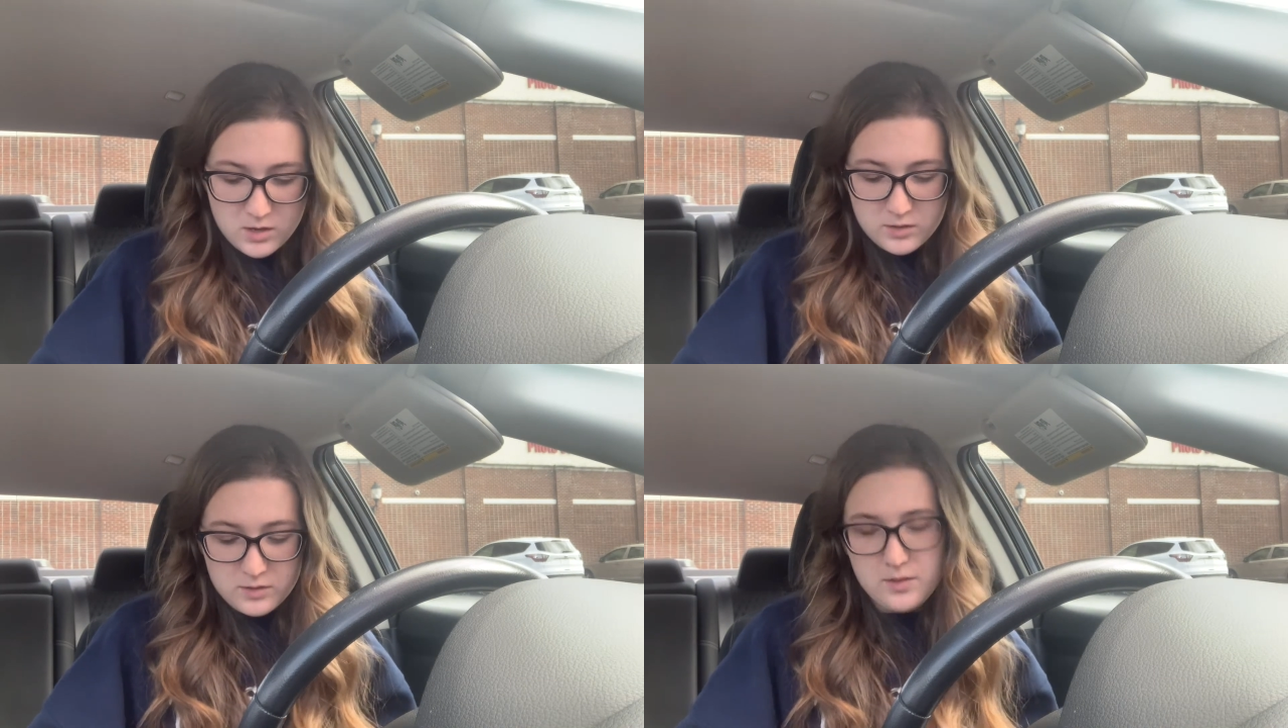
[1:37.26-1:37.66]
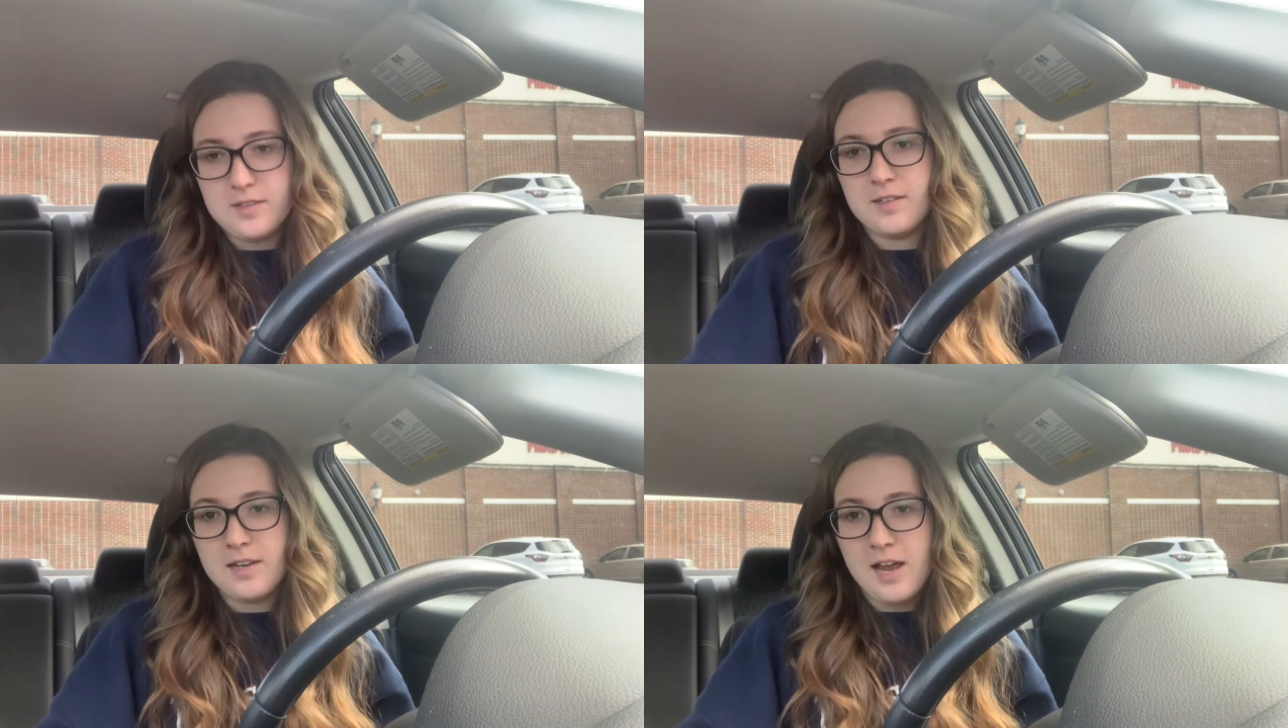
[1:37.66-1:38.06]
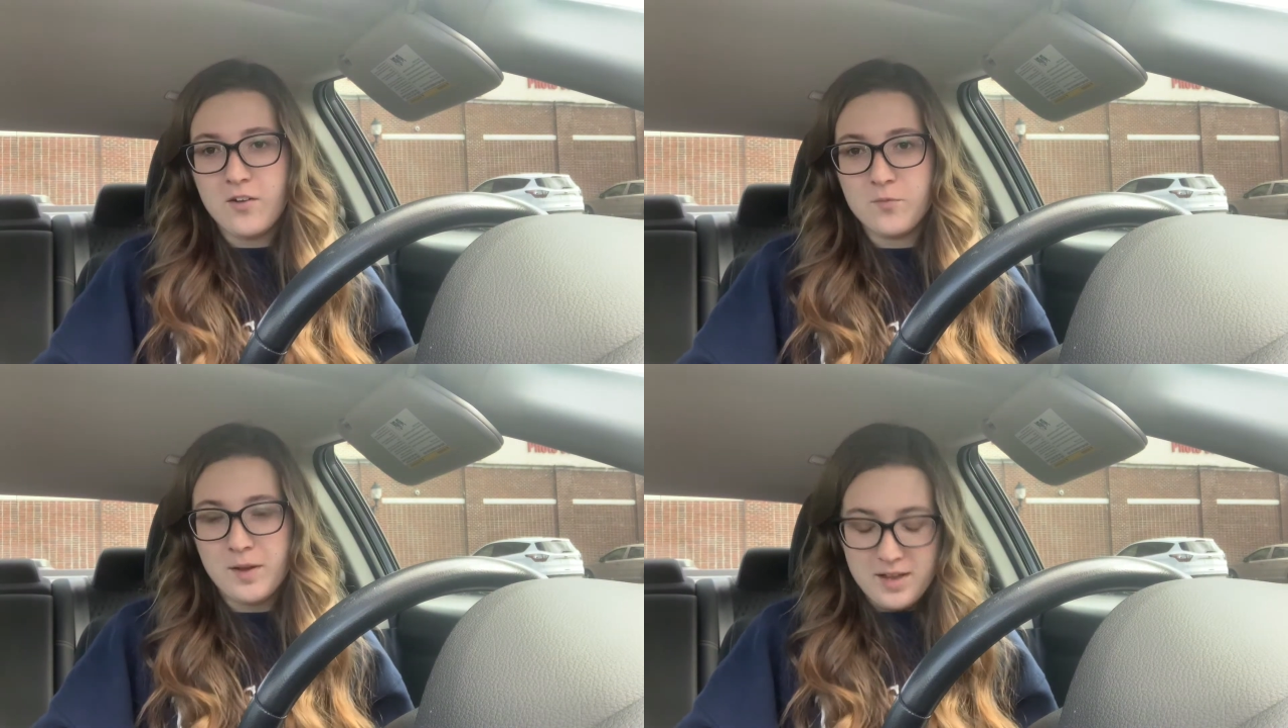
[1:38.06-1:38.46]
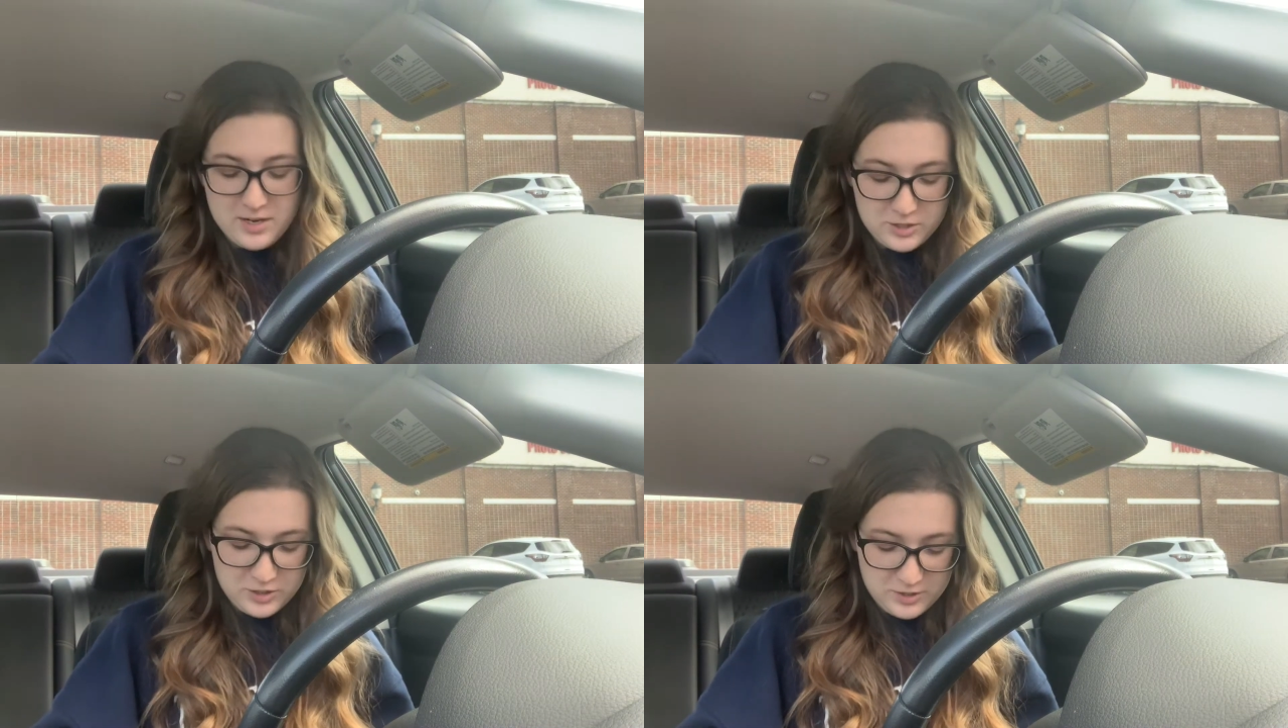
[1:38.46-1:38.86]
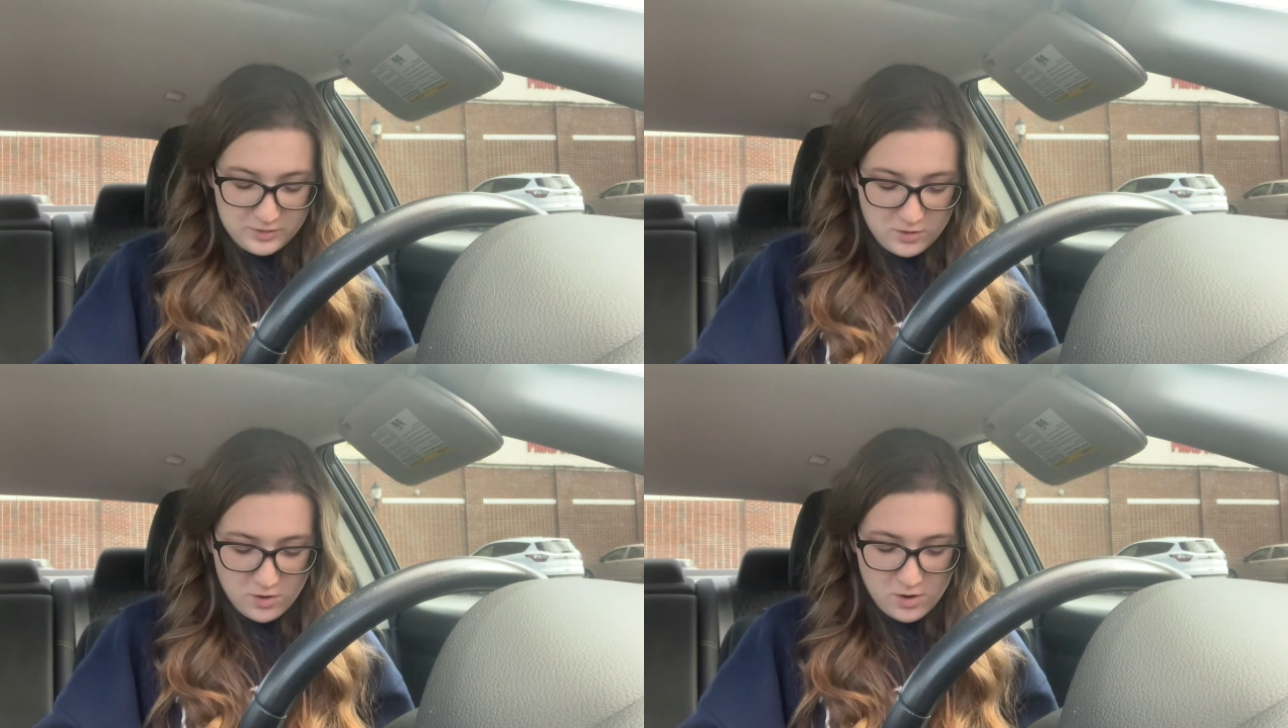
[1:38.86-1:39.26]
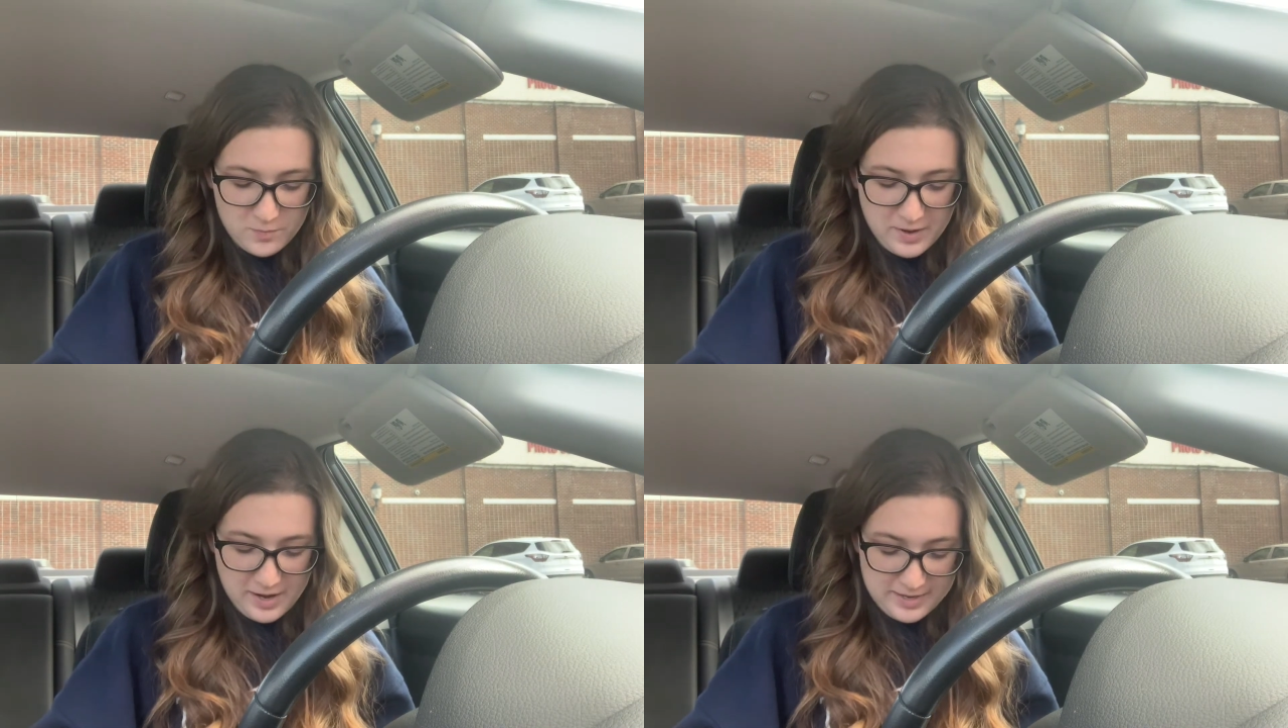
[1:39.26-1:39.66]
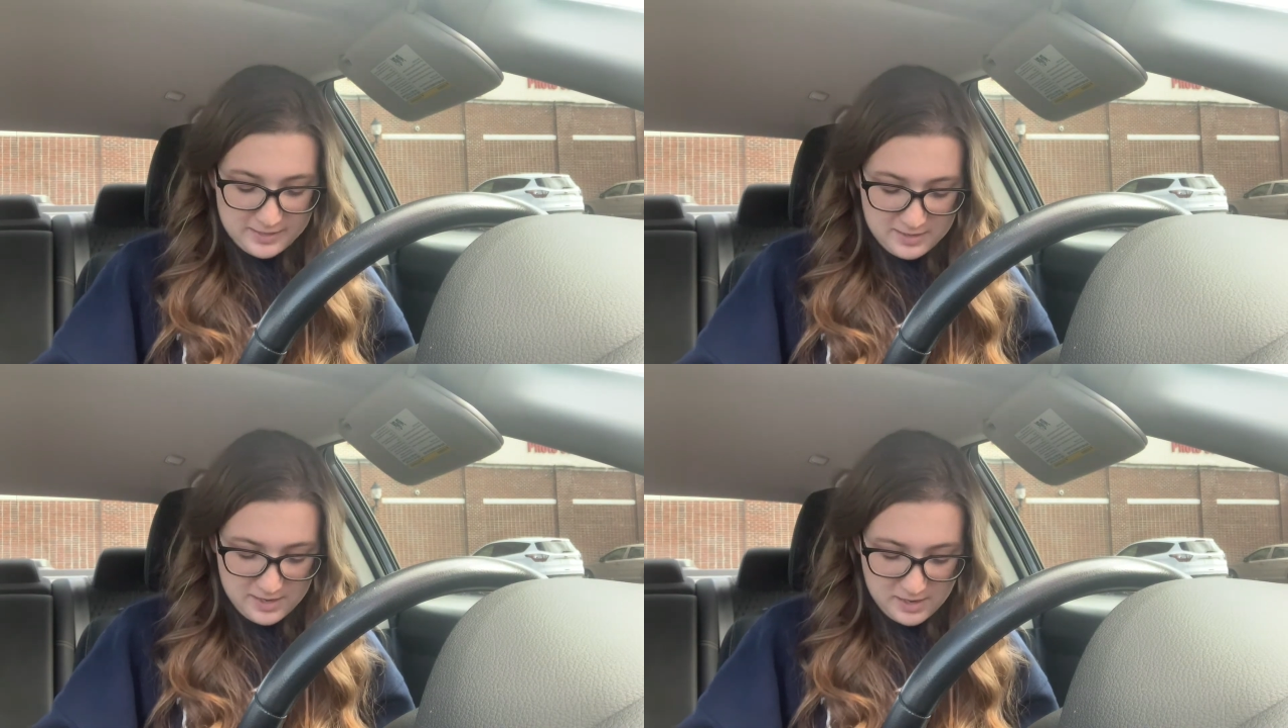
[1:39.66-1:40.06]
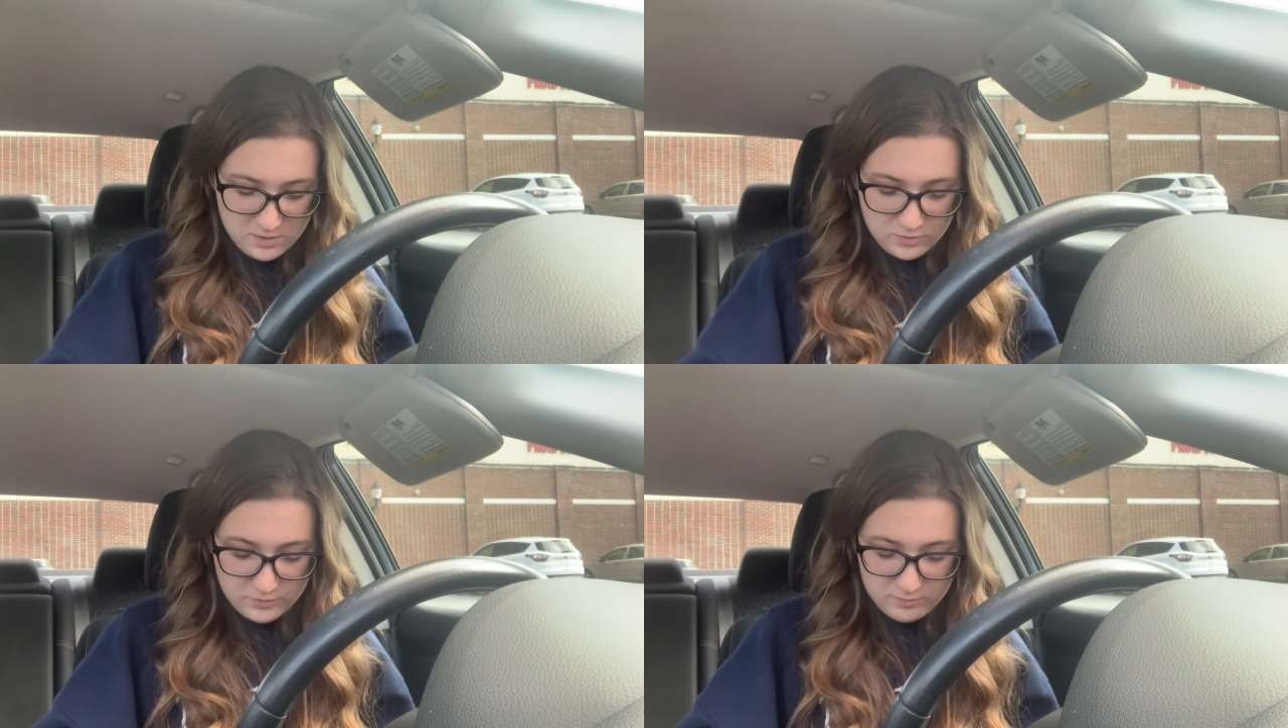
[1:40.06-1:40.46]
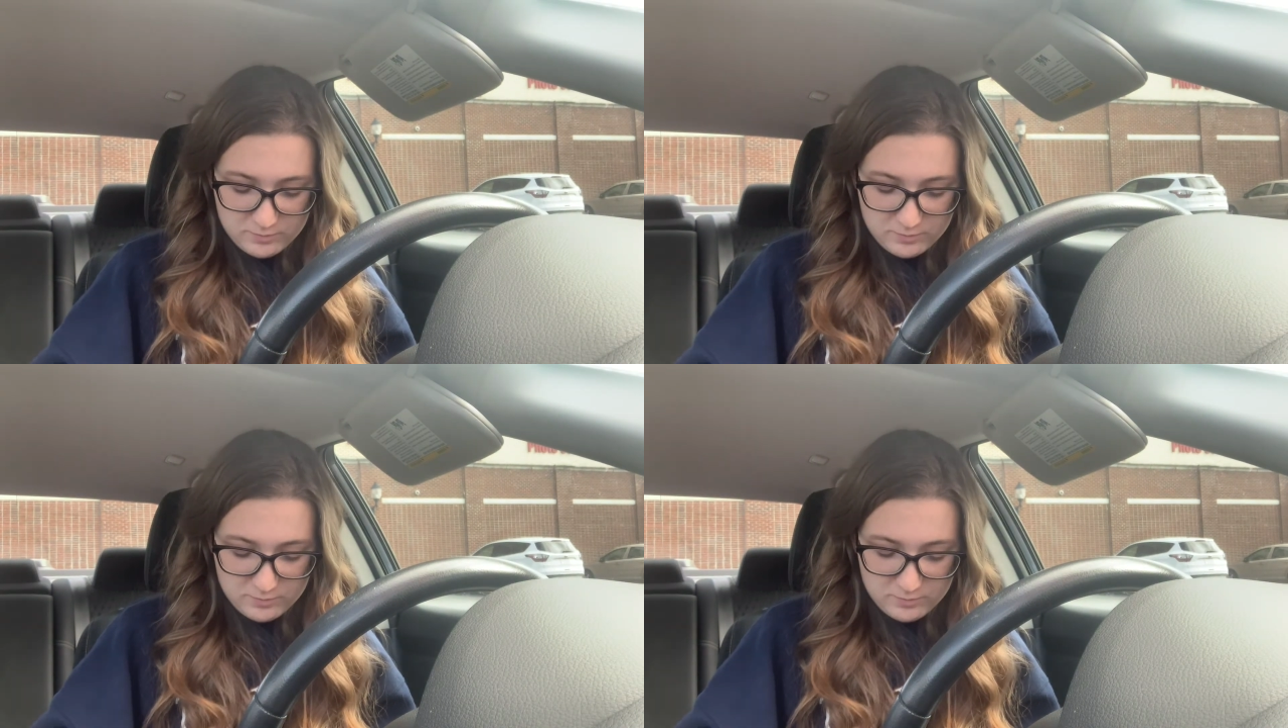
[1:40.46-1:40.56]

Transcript: So they said to have my insurance card and my ID out.